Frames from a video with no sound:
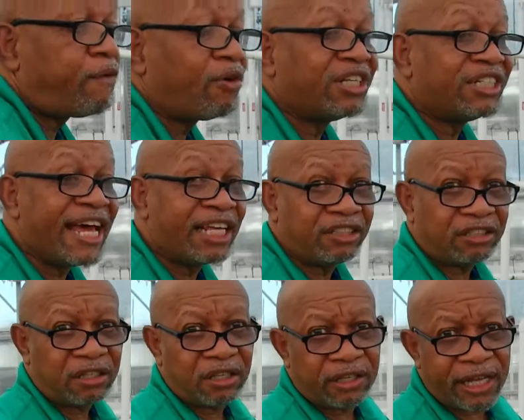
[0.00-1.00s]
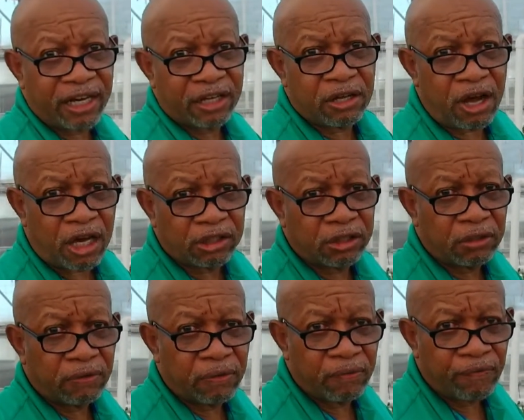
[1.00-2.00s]
for less than it costs
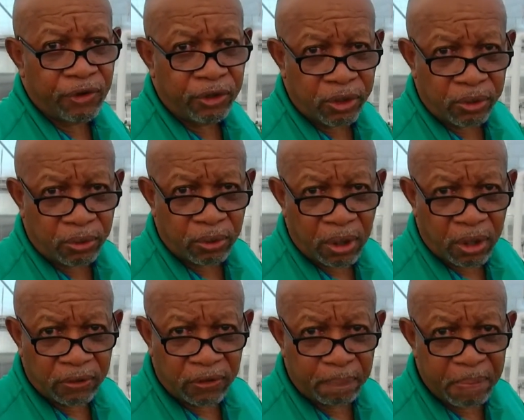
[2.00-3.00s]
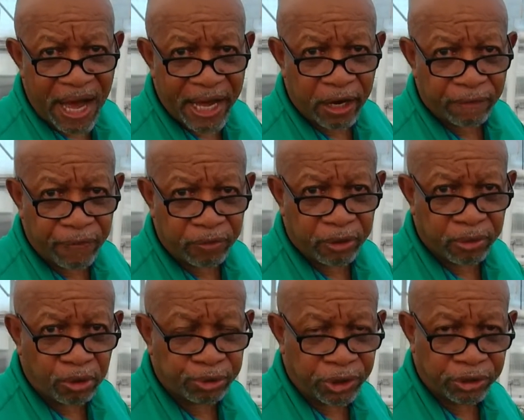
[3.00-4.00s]
for you to buy it from the
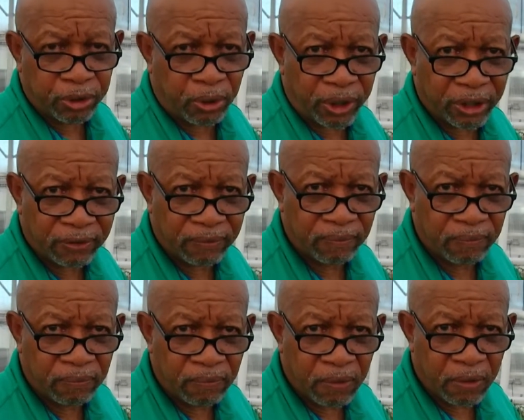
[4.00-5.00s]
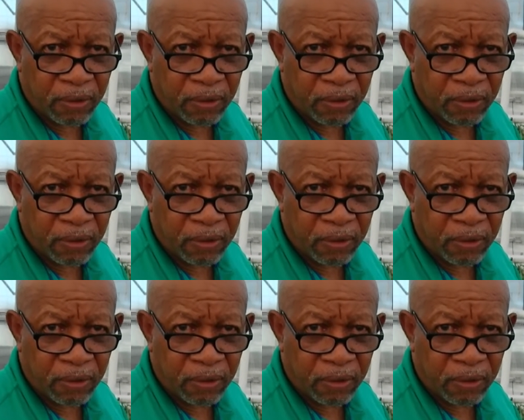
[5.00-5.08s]
grocery store.